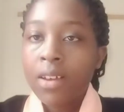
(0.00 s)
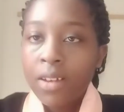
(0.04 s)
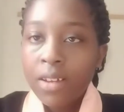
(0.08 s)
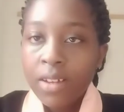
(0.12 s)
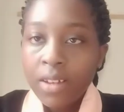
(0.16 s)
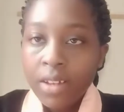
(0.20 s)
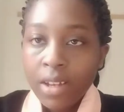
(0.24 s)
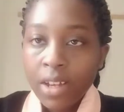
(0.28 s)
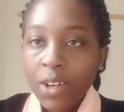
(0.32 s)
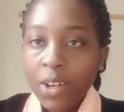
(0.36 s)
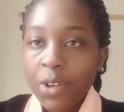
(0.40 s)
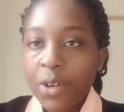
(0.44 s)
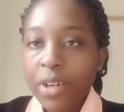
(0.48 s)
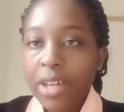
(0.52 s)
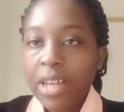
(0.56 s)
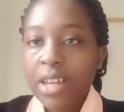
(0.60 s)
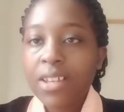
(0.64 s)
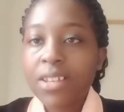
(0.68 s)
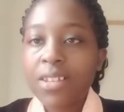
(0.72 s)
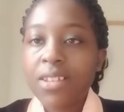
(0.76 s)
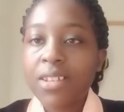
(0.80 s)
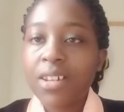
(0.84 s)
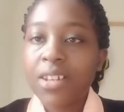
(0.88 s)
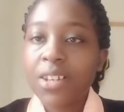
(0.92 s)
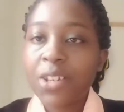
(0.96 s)
Hello
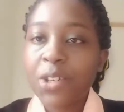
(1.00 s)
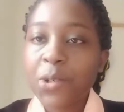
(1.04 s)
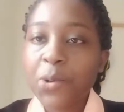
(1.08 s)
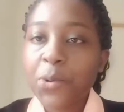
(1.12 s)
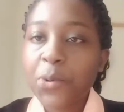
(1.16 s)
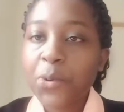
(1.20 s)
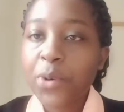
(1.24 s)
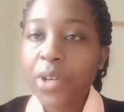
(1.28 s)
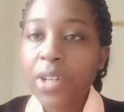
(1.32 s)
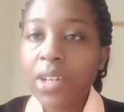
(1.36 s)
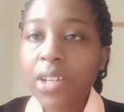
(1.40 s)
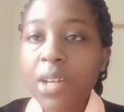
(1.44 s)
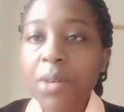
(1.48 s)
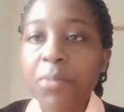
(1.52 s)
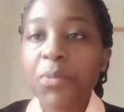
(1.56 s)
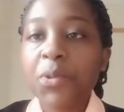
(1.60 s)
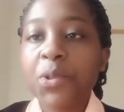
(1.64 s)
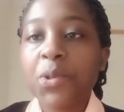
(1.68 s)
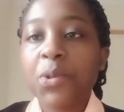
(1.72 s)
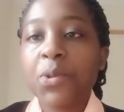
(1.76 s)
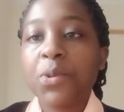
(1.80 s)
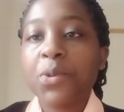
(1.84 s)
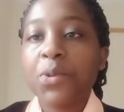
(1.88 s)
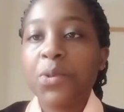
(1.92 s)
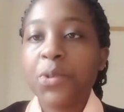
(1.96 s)
guys, and welcome
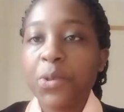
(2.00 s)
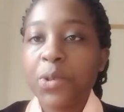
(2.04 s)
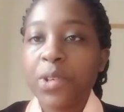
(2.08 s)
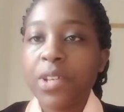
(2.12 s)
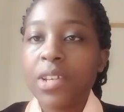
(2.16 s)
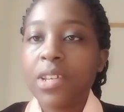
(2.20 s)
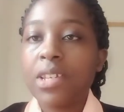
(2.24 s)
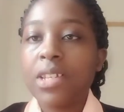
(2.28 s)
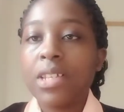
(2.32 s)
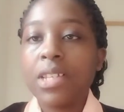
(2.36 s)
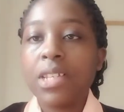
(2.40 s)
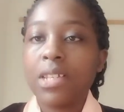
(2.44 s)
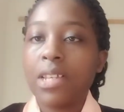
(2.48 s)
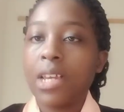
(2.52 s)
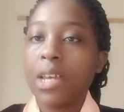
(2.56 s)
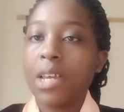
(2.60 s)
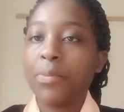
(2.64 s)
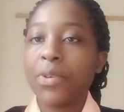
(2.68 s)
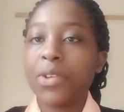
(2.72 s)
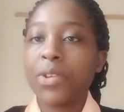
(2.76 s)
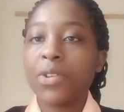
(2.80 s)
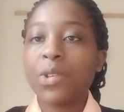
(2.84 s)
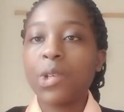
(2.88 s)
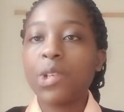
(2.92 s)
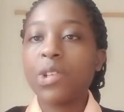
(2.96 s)
to today's
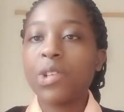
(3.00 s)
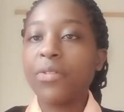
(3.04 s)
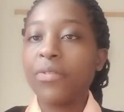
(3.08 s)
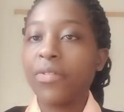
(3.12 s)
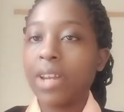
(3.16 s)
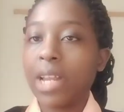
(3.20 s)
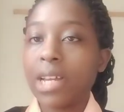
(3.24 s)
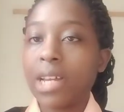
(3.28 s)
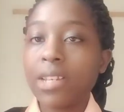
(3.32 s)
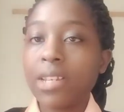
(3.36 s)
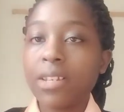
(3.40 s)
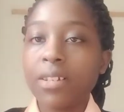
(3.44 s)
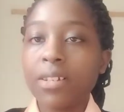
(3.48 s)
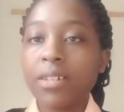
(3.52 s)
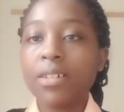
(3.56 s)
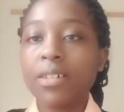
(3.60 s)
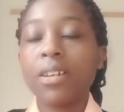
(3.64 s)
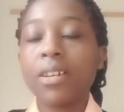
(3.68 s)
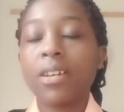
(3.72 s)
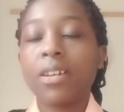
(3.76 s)
episode of learning.